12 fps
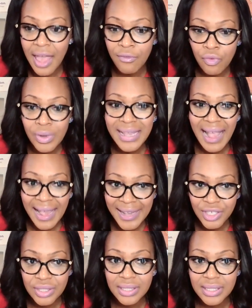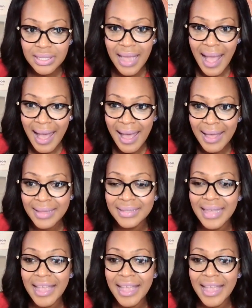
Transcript: Every agency has